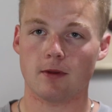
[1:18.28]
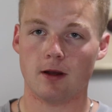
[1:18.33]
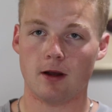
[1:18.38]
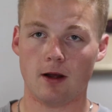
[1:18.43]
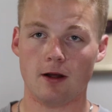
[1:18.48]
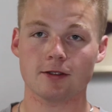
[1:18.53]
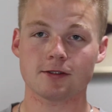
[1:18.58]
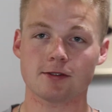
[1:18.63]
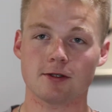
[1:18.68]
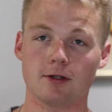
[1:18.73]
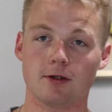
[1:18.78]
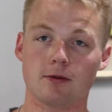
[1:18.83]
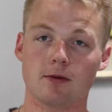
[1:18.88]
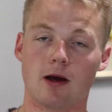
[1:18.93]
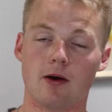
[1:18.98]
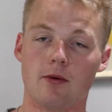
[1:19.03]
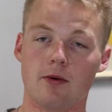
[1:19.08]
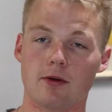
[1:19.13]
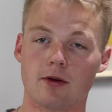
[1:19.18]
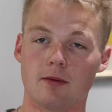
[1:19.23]
Also,
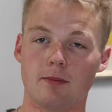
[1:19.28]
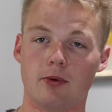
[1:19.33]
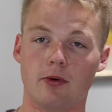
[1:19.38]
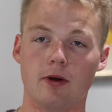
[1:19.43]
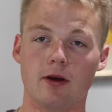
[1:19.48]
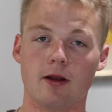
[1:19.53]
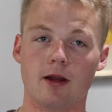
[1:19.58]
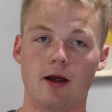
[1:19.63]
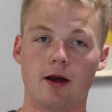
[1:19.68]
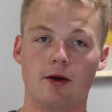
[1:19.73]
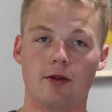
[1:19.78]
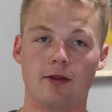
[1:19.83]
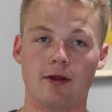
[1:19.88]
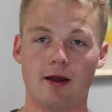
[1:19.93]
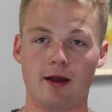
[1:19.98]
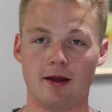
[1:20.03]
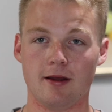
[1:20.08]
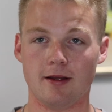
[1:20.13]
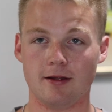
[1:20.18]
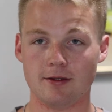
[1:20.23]
I wanted to point out
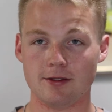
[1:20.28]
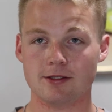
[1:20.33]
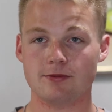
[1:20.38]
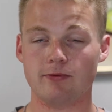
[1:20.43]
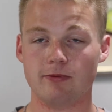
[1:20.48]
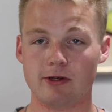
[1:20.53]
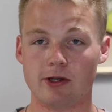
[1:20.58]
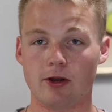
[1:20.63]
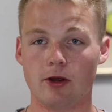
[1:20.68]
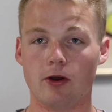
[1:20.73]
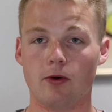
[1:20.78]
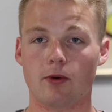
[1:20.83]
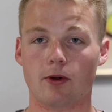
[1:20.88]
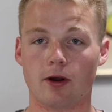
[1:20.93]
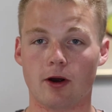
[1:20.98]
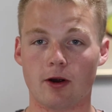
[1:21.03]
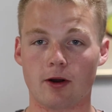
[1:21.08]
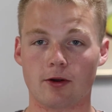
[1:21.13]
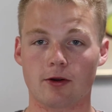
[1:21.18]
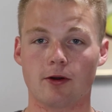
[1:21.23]
that in this video we
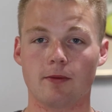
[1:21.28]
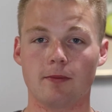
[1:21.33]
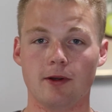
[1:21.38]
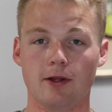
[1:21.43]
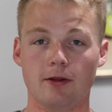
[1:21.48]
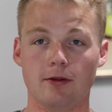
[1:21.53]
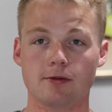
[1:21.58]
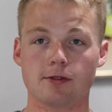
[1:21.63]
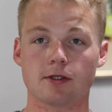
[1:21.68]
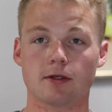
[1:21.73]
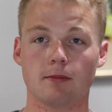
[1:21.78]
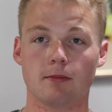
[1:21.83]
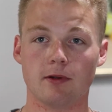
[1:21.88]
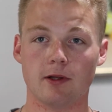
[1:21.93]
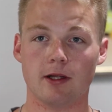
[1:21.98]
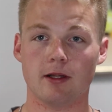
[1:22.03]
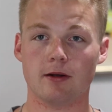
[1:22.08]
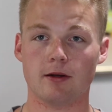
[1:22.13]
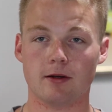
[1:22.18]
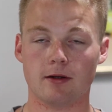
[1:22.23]
are going to be using
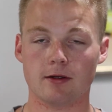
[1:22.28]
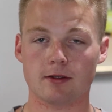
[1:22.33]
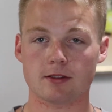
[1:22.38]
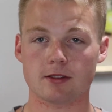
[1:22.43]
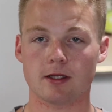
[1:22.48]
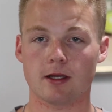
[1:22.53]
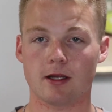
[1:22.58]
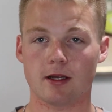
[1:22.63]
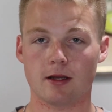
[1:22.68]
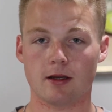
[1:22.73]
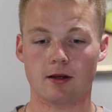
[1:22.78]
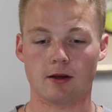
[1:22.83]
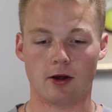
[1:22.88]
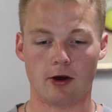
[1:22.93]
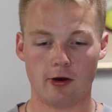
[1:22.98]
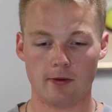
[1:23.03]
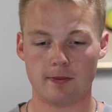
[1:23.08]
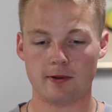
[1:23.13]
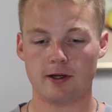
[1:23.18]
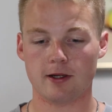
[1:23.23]
blenders and
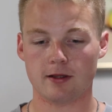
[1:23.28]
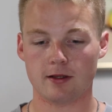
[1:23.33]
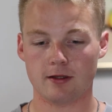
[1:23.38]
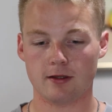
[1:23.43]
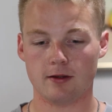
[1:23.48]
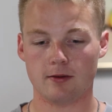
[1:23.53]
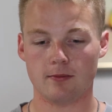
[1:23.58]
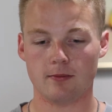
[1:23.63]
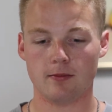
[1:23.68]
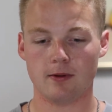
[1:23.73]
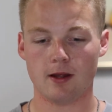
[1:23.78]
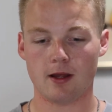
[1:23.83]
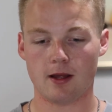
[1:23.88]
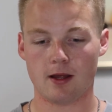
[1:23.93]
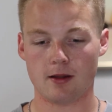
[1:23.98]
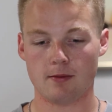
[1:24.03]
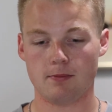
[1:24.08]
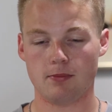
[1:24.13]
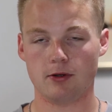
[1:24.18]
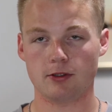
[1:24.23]
opening them
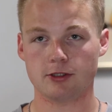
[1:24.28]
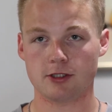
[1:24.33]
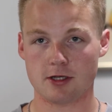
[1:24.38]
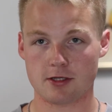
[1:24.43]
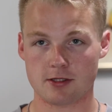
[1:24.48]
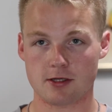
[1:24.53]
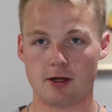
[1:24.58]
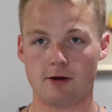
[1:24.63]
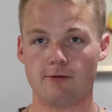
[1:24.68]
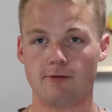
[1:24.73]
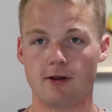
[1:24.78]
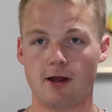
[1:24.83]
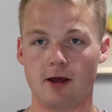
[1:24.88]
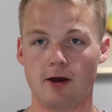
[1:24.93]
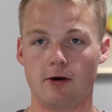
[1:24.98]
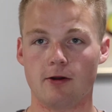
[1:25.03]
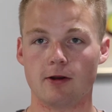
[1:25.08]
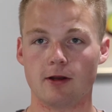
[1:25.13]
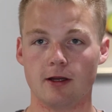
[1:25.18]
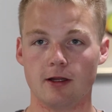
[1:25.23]
and pushing stuff
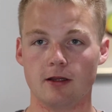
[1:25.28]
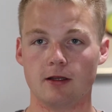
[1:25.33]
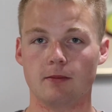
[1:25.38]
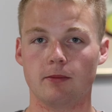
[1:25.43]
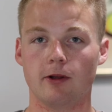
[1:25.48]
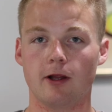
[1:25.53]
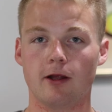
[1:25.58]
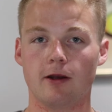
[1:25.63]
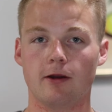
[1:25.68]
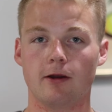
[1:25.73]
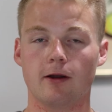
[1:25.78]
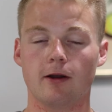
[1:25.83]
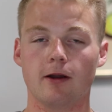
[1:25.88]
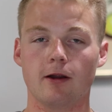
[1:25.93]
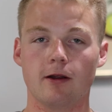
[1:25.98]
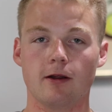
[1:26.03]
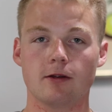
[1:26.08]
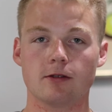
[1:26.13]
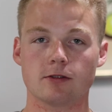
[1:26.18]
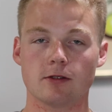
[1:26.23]
down in the blender.
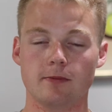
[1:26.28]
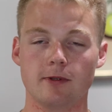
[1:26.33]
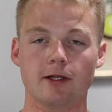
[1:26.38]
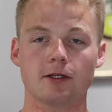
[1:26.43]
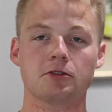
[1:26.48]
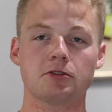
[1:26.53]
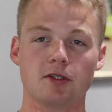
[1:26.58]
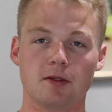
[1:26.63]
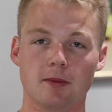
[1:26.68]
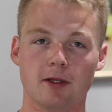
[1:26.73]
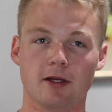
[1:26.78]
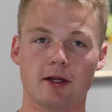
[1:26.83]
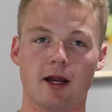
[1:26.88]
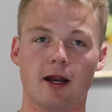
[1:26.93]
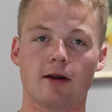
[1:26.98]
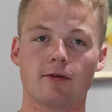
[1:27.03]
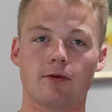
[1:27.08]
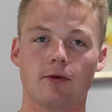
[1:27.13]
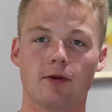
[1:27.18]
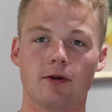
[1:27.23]
So be extremely
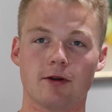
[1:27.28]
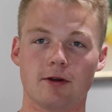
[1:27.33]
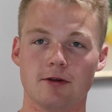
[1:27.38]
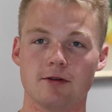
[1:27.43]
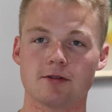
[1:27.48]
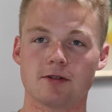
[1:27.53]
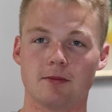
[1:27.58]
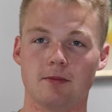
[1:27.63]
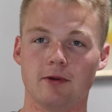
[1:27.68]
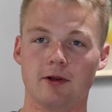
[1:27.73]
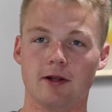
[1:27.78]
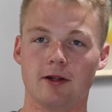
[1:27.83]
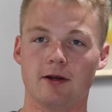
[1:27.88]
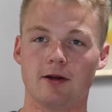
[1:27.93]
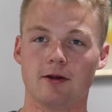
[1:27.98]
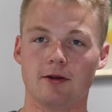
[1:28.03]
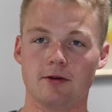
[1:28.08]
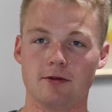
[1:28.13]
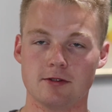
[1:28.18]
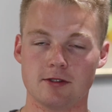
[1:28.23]
careful when you're using a
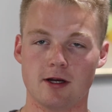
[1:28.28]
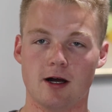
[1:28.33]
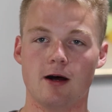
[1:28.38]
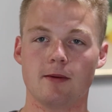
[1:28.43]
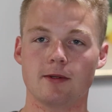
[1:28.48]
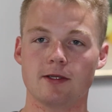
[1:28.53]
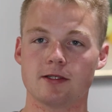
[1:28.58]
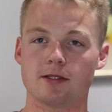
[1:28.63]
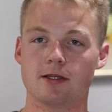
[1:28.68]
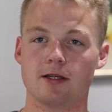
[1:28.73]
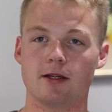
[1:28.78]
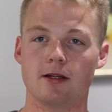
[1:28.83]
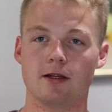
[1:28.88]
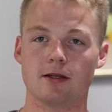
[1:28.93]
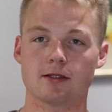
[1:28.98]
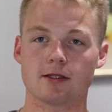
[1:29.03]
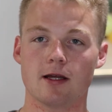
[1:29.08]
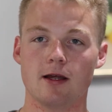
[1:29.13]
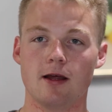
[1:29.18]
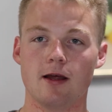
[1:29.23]
blender. Use common
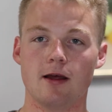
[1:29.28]
sense.